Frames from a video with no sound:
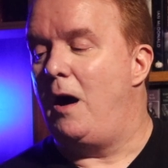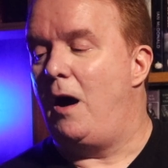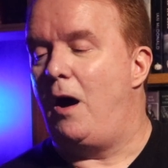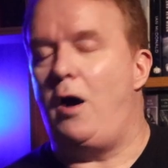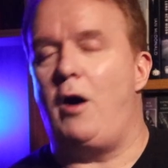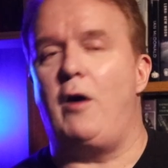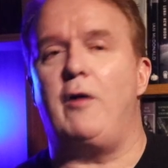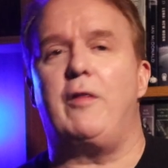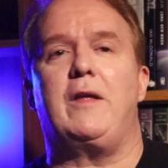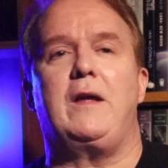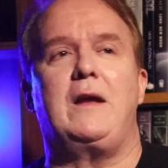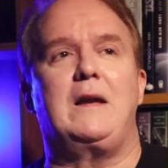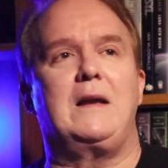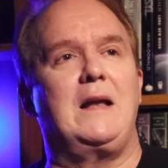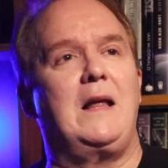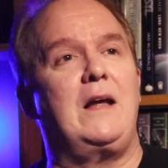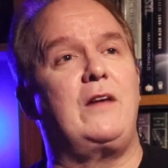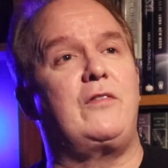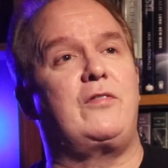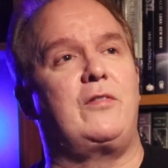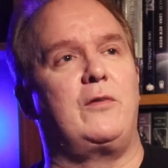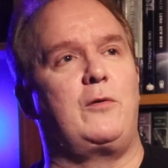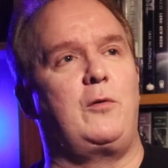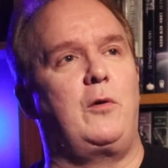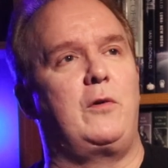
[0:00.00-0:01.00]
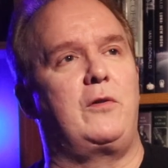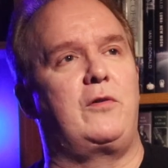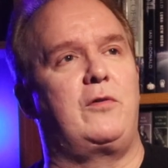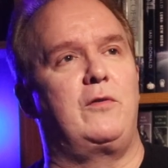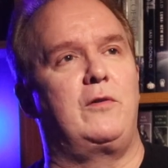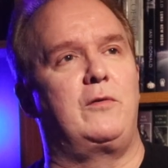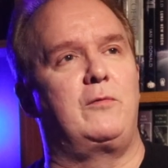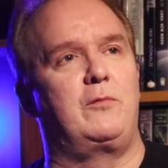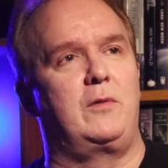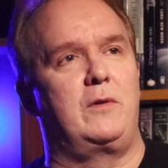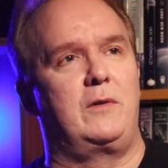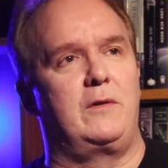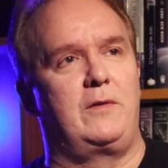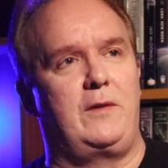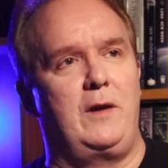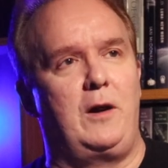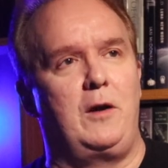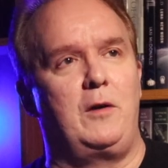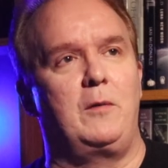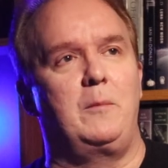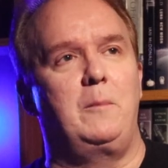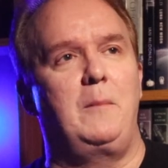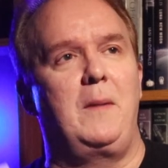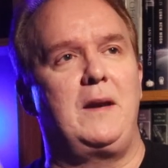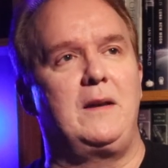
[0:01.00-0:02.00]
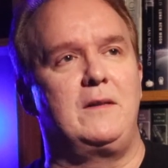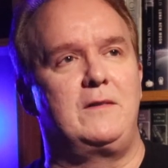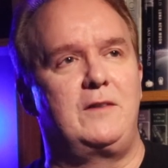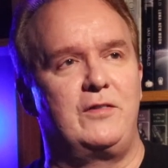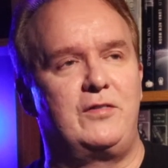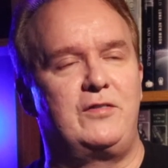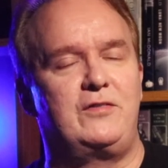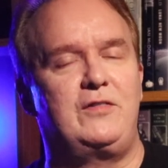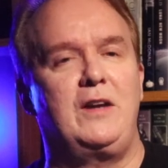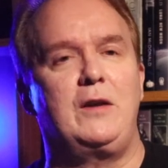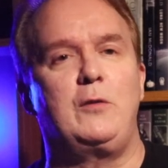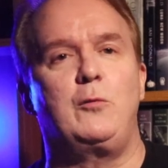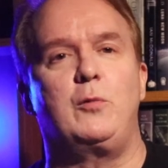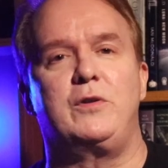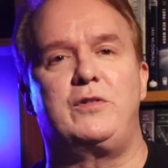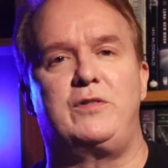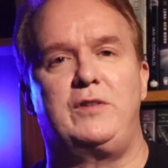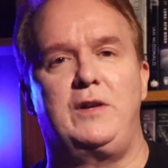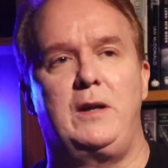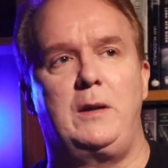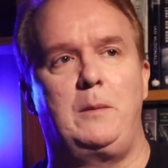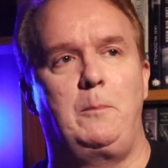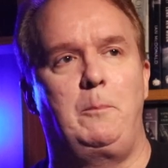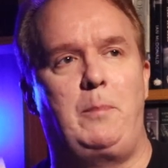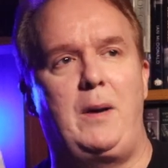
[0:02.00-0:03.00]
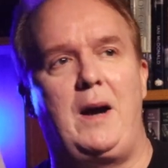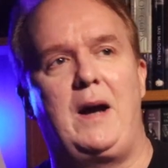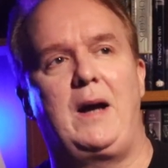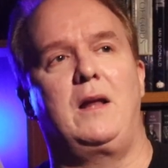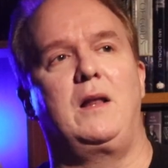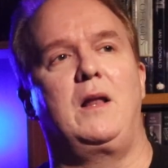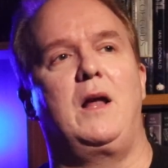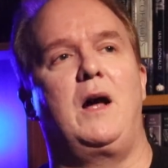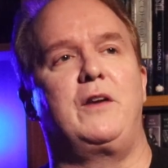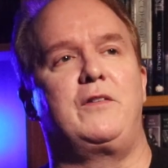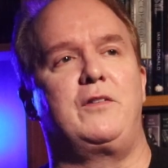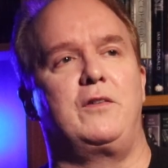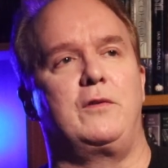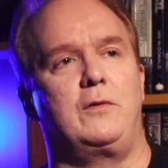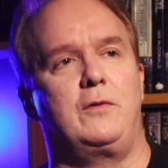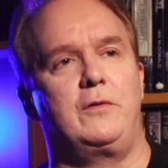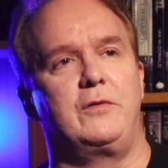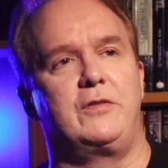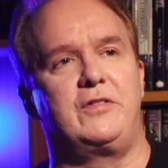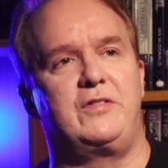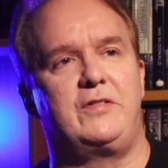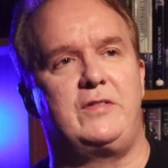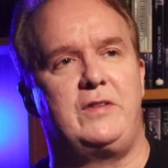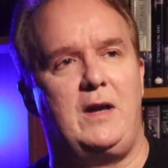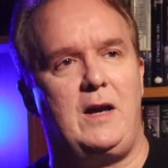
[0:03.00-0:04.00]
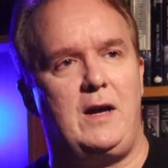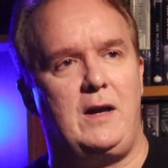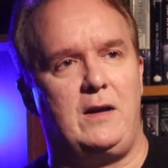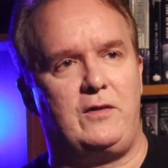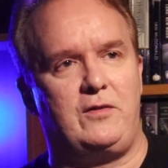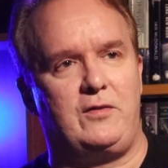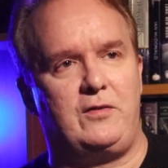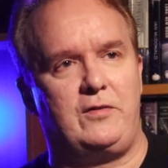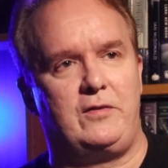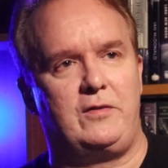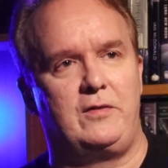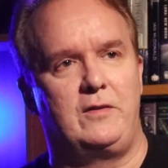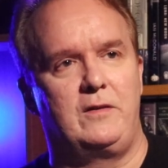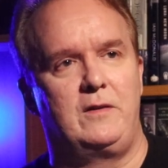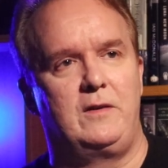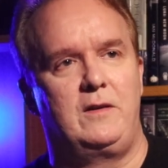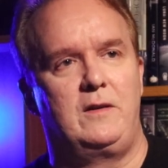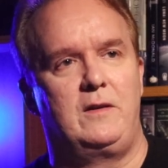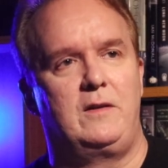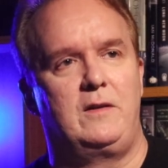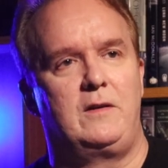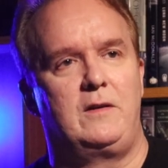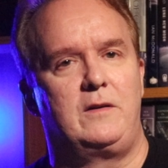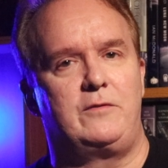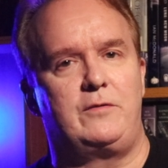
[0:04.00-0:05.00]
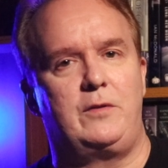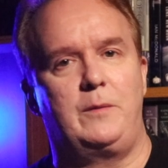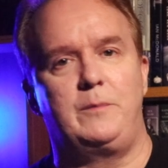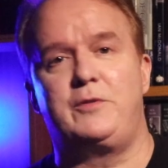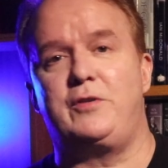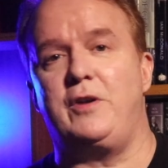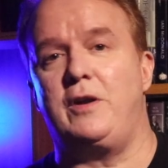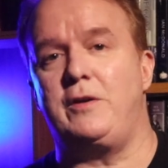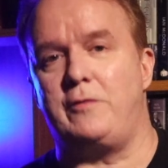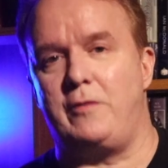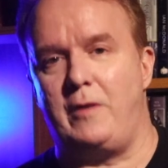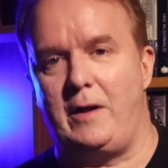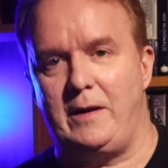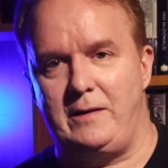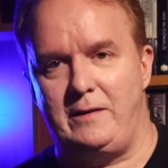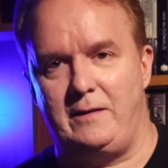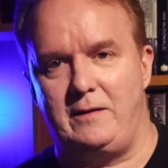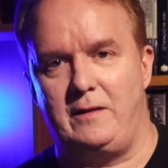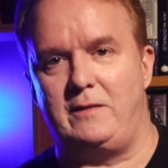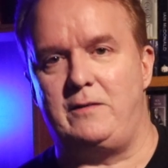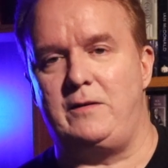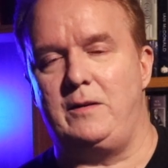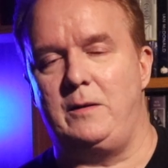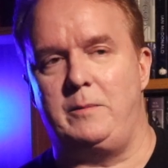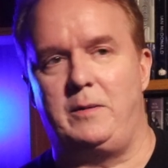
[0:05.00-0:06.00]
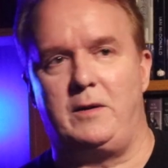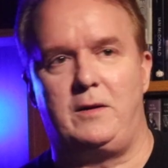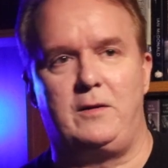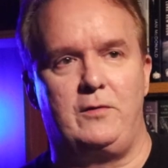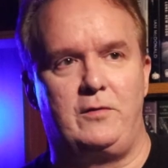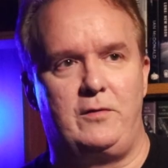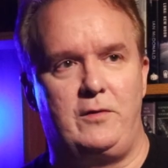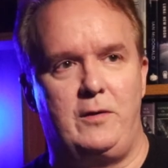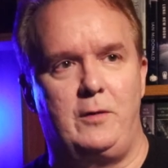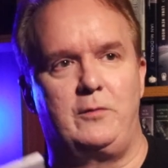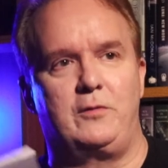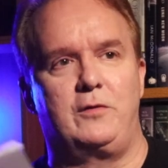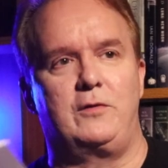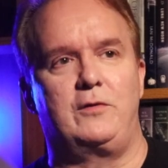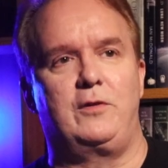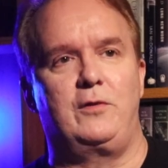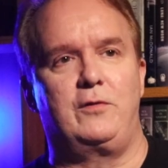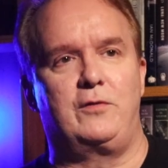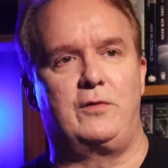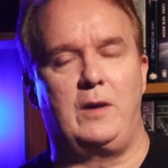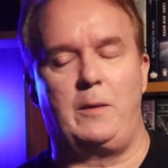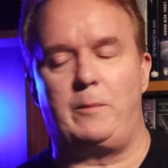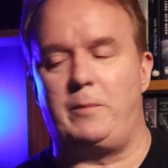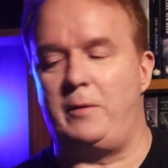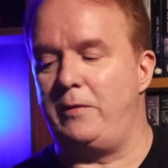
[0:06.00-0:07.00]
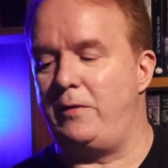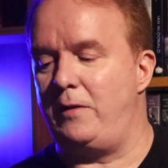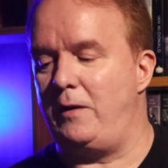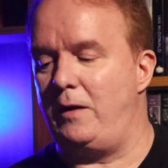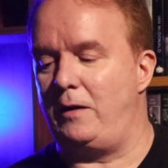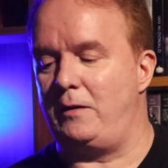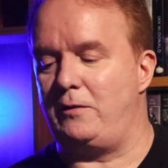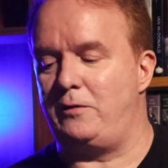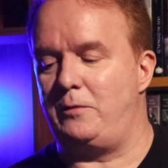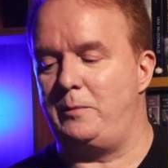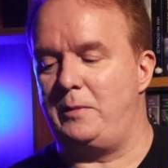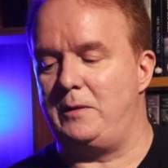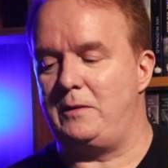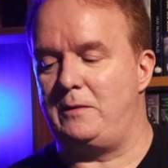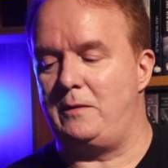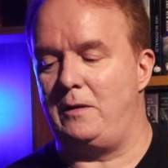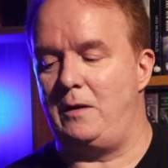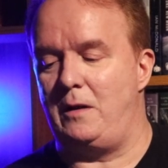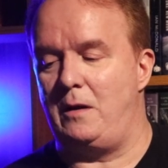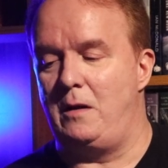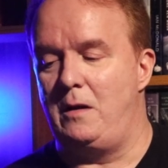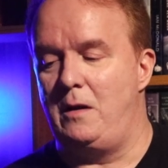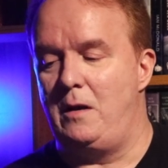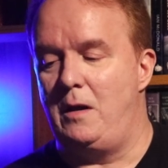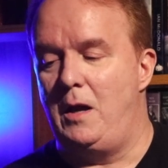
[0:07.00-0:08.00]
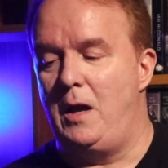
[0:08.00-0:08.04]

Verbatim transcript: all the, unless of course they're make, distinguishing biological sex from gender identity, because those are two separate things. But uh,